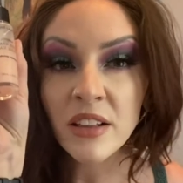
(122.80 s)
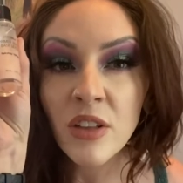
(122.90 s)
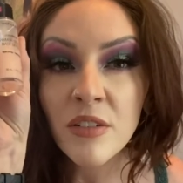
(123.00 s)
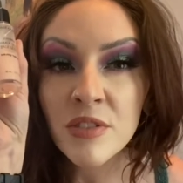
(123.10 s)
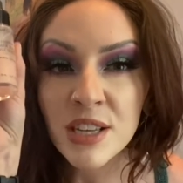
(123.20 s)

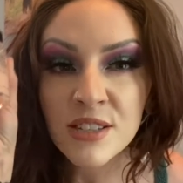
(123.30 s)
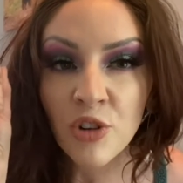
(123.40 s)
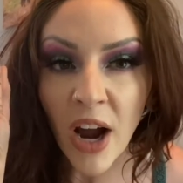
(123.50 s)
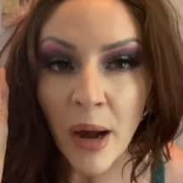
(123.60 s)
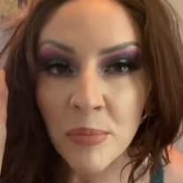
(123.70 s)
love this
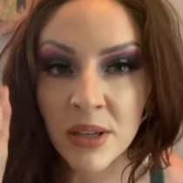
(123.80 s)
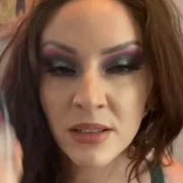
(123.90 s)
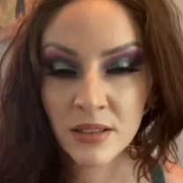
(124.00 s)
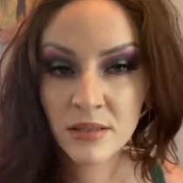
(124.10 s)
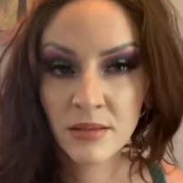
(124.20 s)
crap.
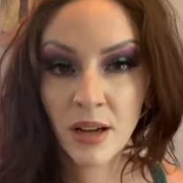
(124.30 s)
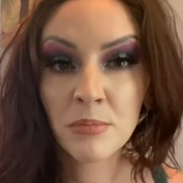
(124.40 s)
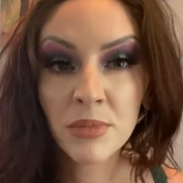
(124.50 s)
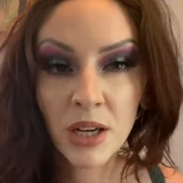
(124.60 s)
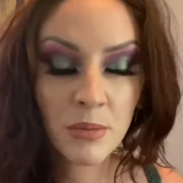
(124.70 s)

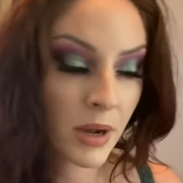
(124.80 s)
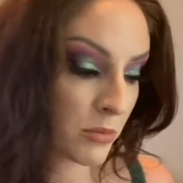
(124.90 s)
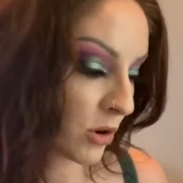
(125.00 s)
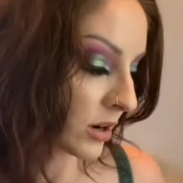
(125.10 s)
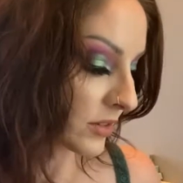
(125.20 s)
I'm gonna buy
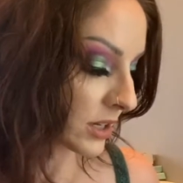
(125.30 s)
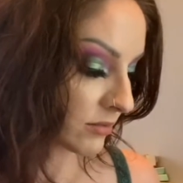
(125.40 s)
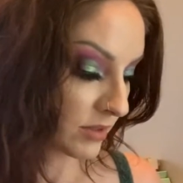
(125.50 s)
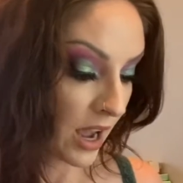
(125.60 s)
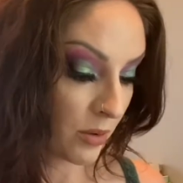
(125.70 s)
more of it.
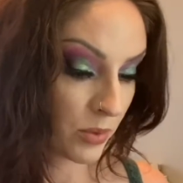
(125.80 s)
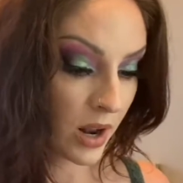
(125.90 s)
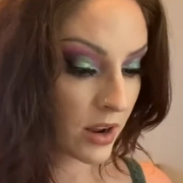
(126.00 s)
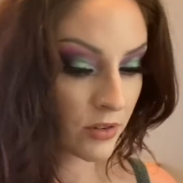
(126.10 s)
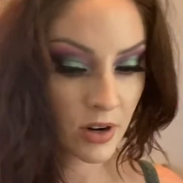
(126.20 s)
Yeah, when
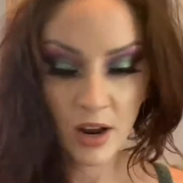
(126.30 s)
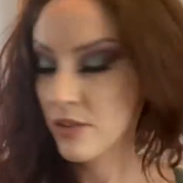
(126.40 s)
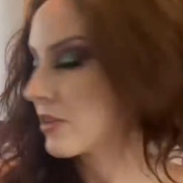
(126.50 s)
I run out of